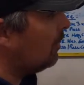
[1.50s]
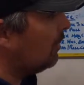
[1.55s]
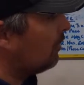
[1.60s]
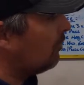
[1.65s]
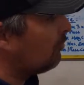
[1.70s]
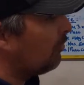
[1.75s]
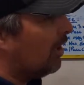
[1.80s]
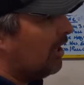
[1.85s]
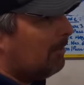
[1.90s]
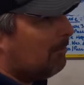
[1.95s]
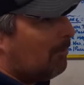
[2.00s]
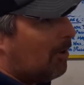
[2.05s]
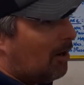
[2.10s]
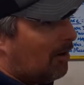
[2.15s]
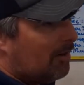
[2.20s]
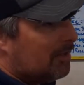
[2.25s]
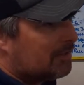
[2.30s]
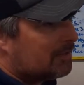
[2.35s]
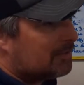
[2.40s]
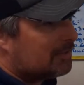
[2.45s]
Graham
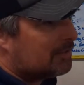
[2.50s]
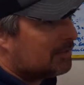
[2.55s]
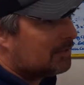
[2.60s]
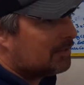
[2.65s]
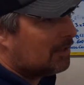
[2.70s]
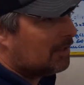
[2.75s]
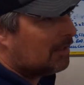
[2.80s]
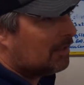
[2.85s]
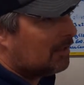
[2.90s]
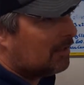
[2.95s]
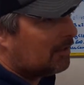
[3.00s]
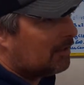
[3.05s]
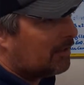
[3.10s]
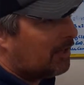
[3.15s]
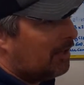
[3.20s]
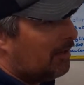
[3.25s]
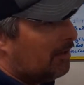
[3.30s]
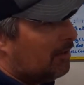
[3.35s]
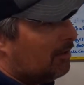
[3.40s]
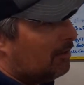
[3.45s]
Morris,
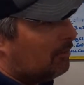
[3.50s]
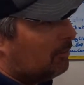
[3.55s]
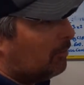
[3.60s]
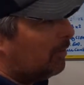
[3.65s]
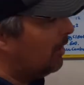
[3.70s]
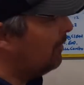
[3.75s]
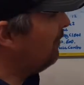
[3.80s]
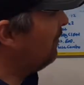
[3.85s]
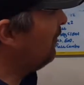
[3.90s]
Kerr William